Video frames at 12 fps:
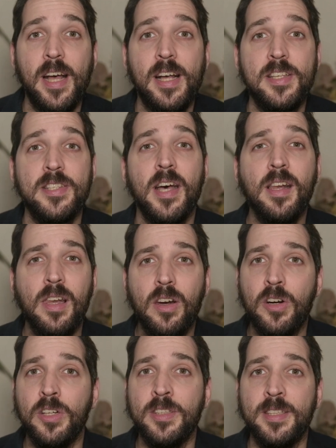as I
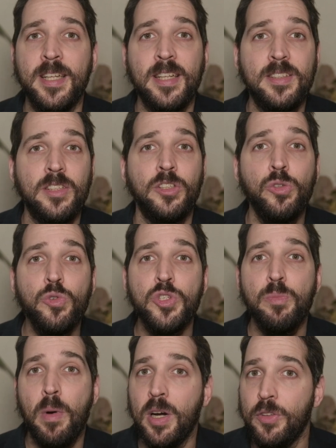learned that new
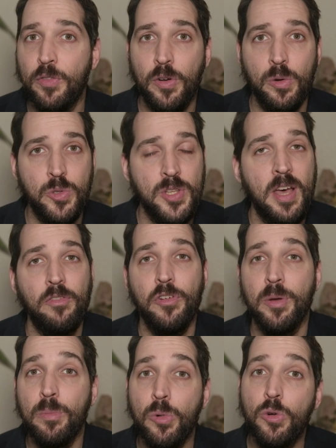smartphones have
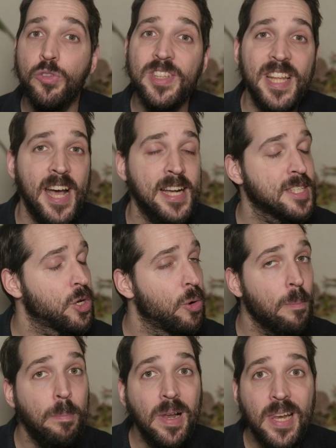removed DACs
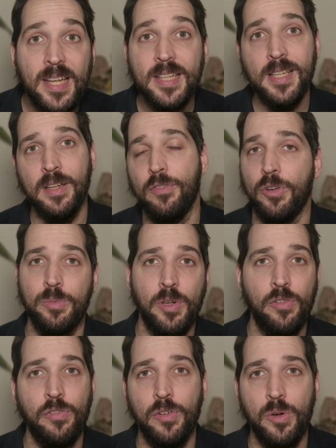completely from
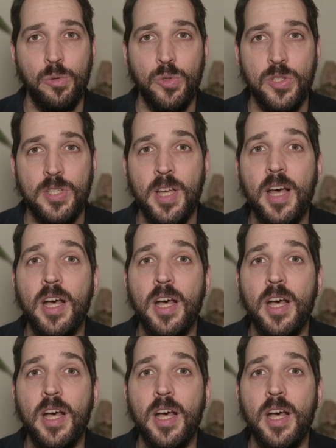their phones.